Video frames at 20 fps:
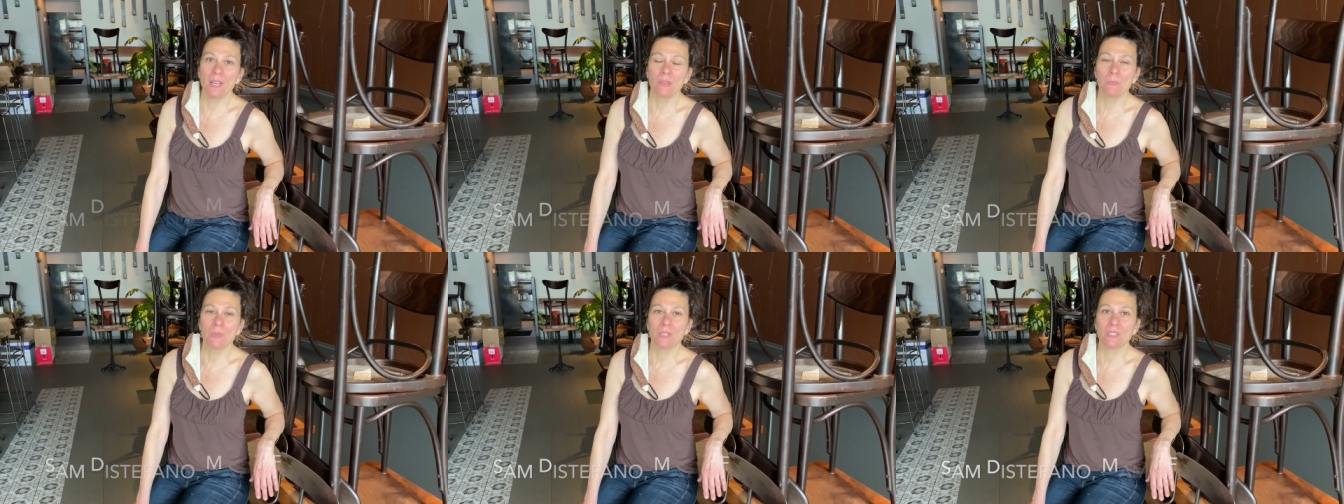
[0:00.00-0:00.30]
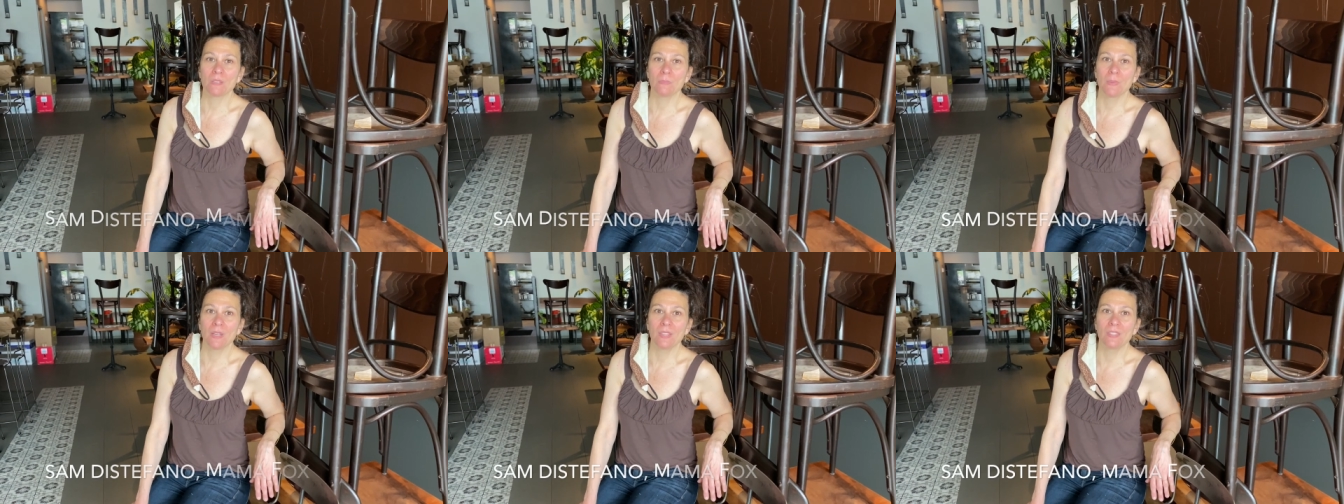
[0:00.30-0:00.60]
name is
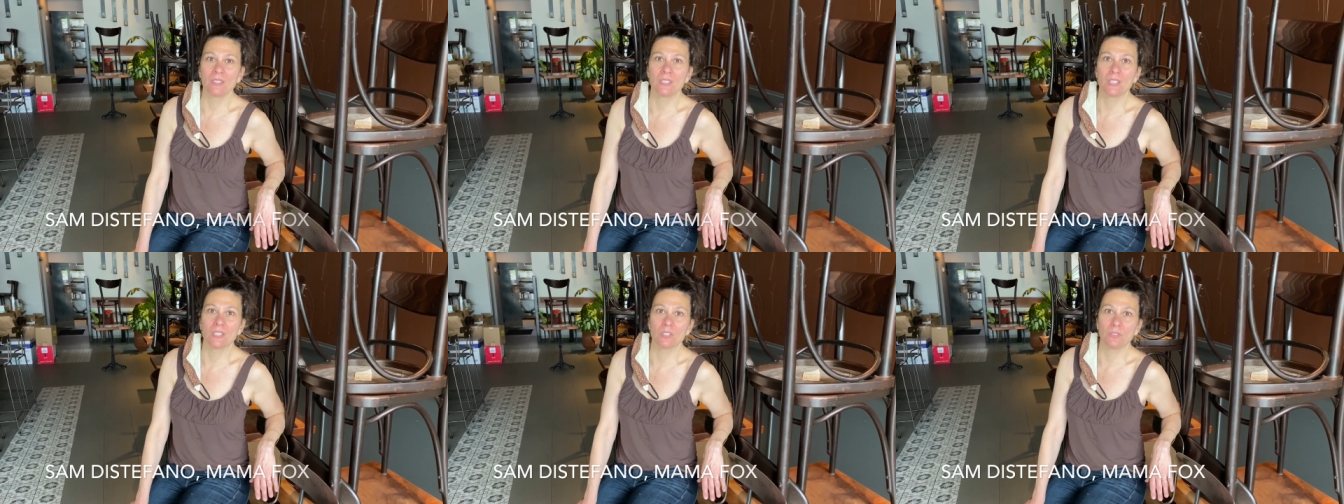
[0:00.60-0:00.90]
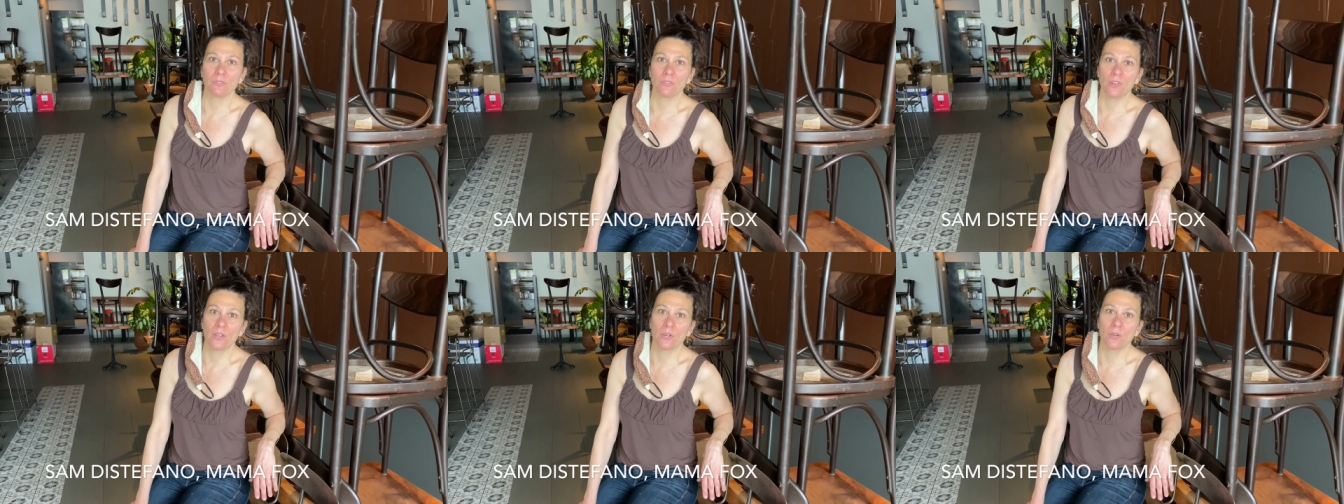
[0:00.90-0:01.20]
Samantha
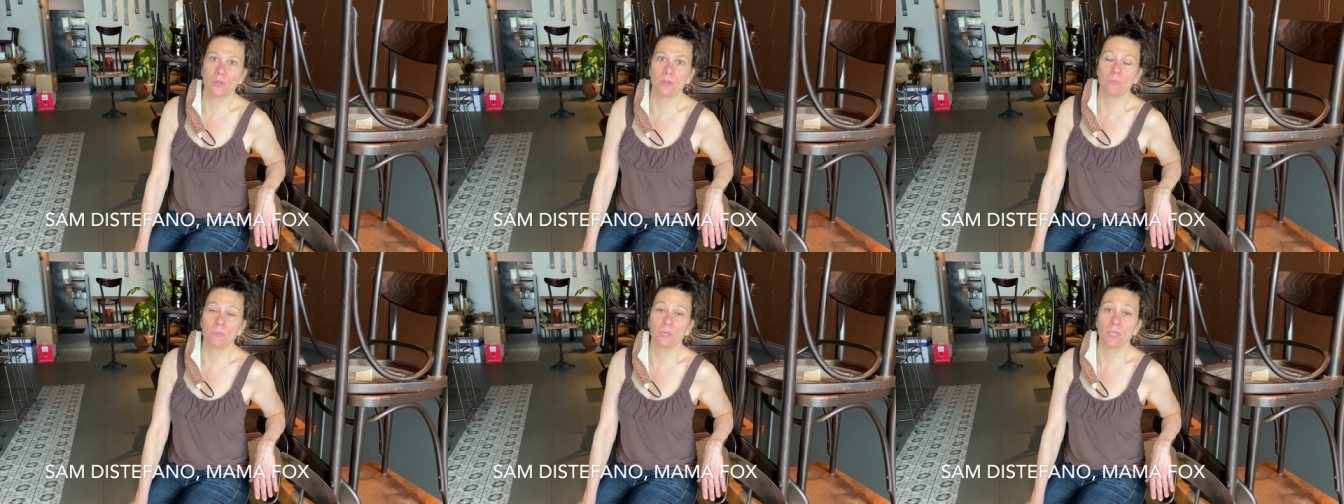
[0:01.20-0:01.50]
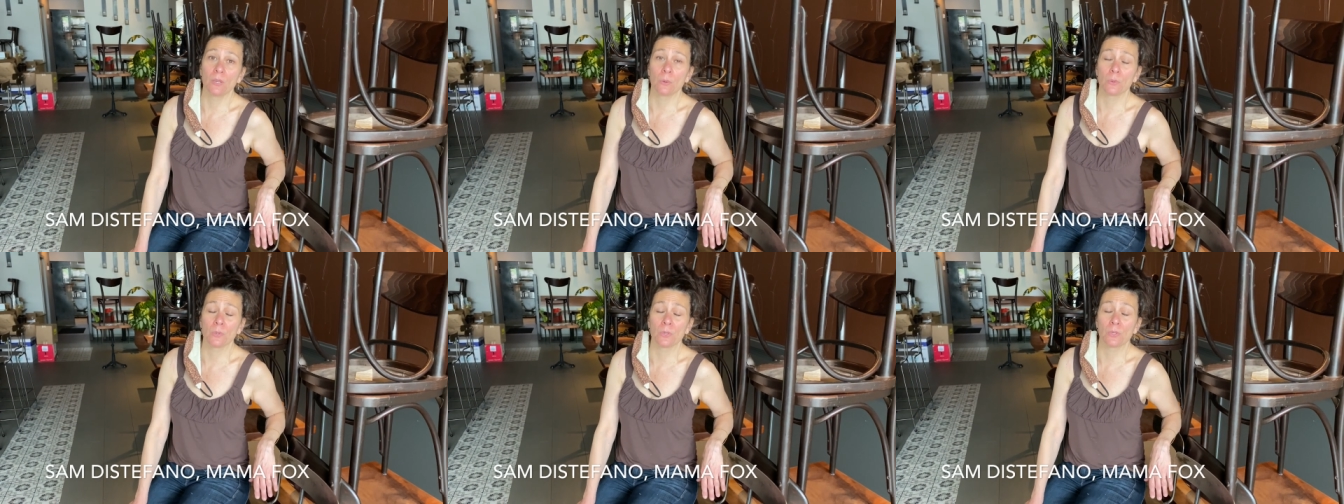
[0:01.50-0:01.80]
DiStefano. I'm
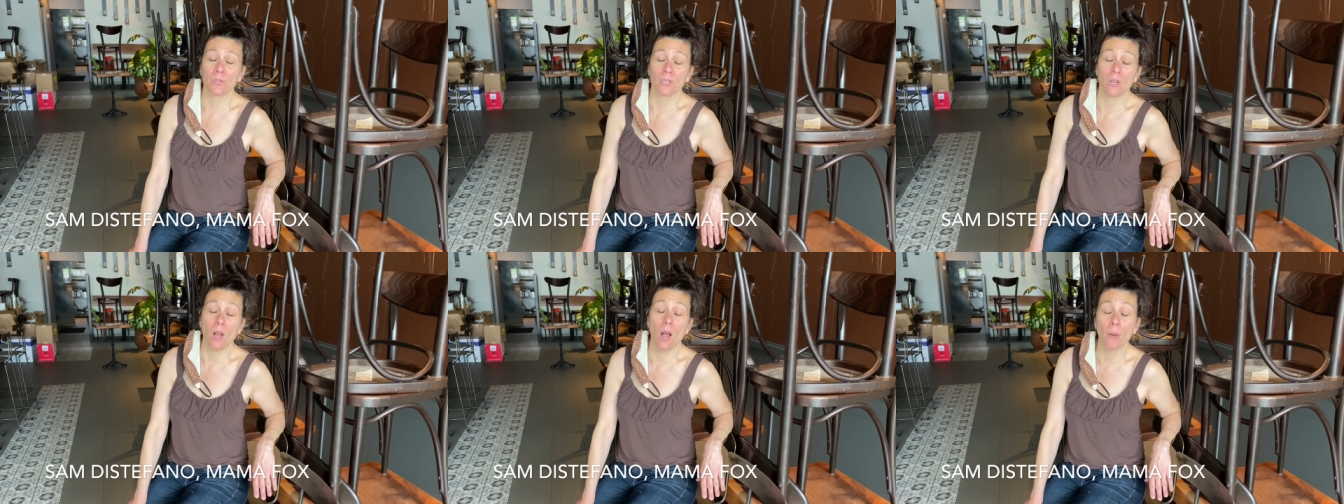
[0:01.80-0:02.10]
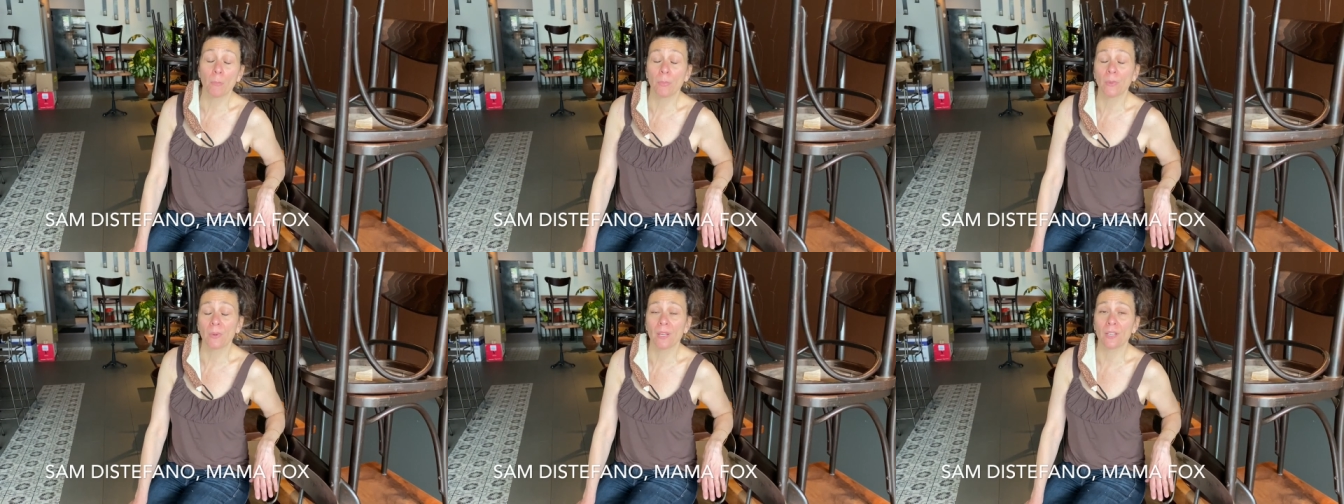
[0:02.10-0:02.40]
the owner and
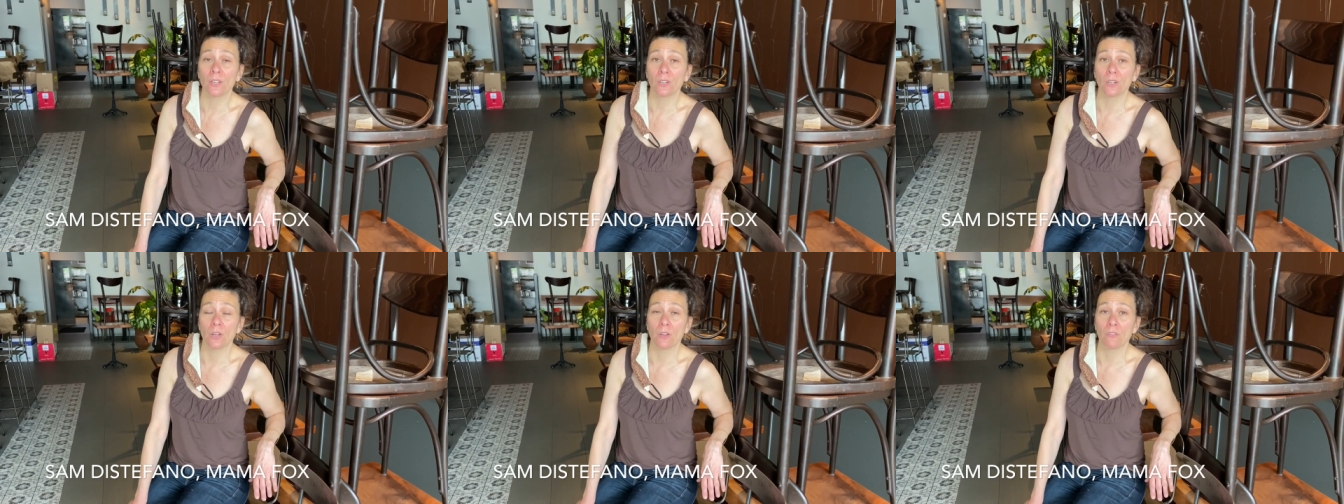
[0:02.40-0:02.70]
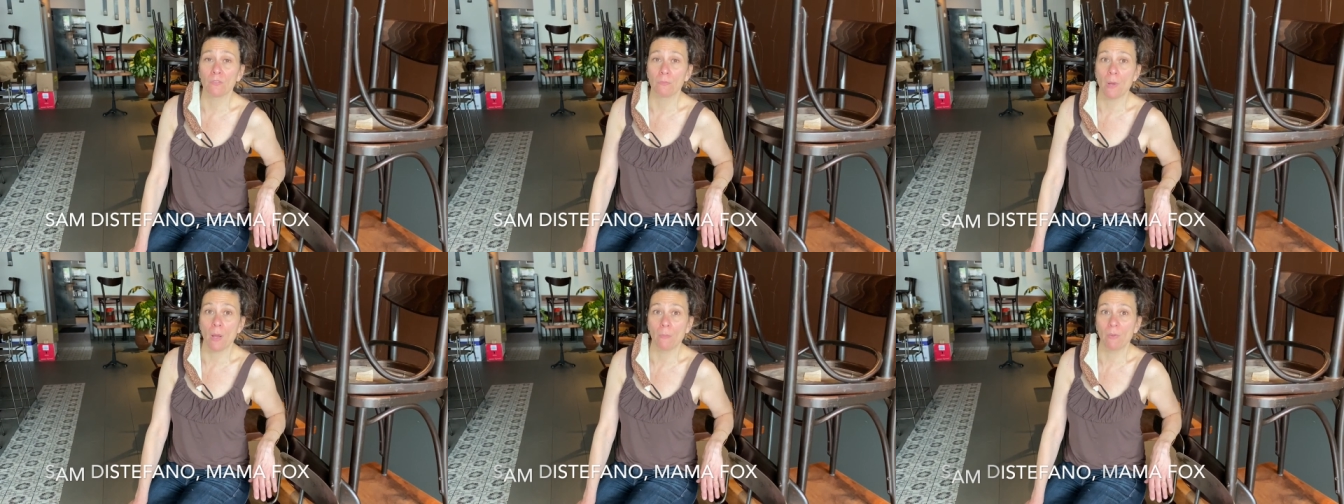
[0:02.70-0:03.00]
operator
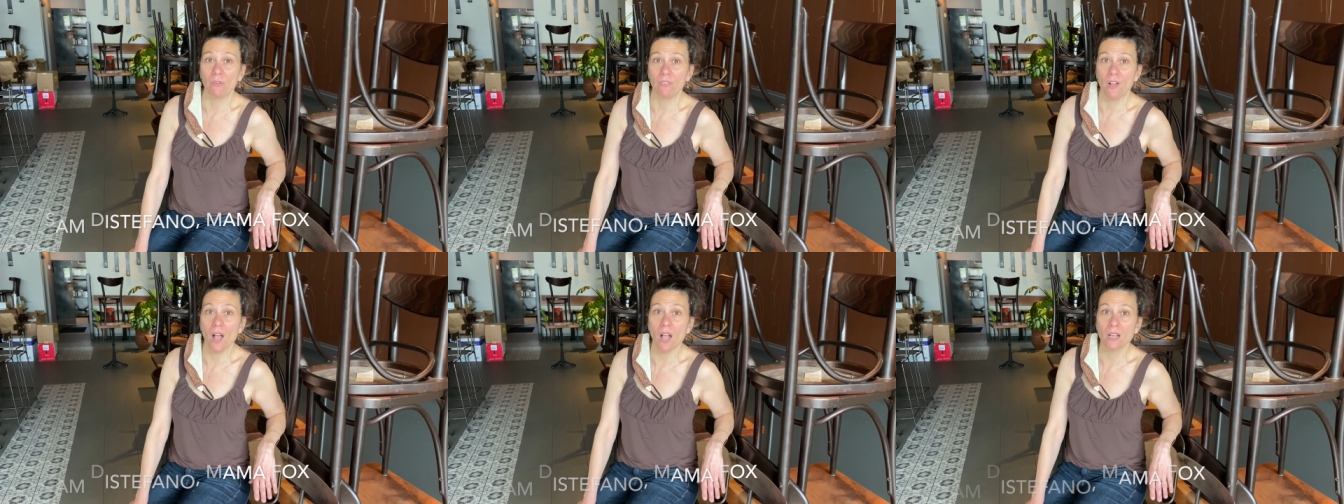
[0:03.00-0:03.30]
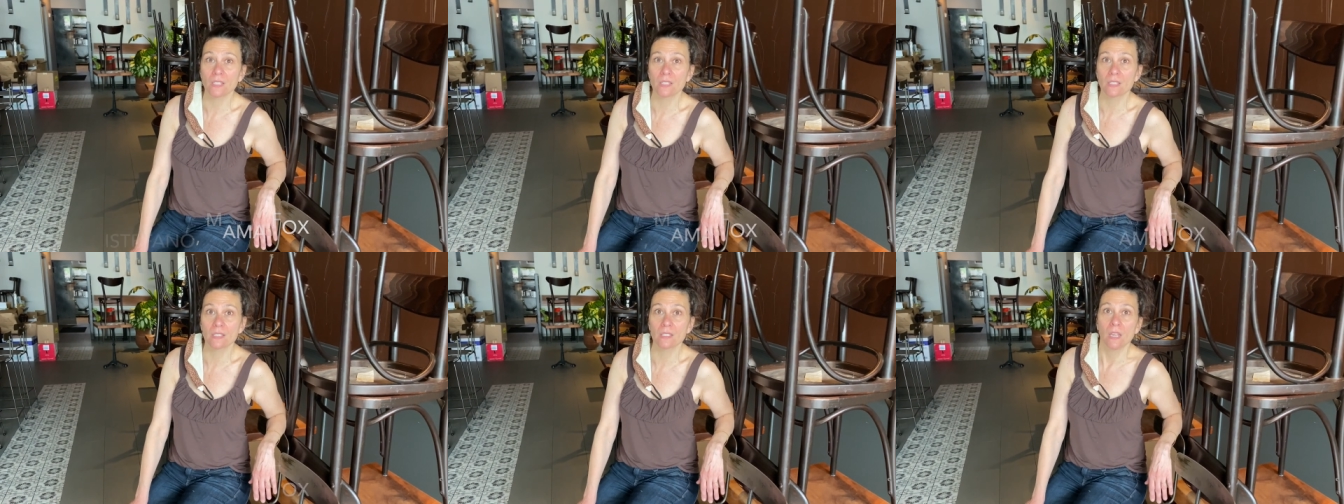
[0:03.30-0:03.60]
of Mama
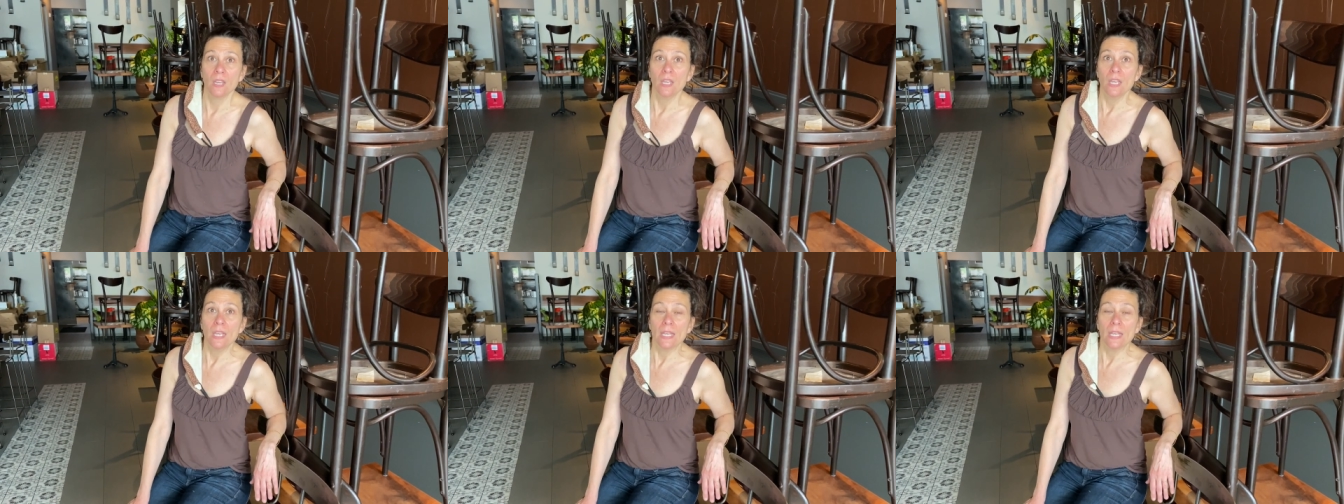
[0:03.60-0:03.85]
Fox.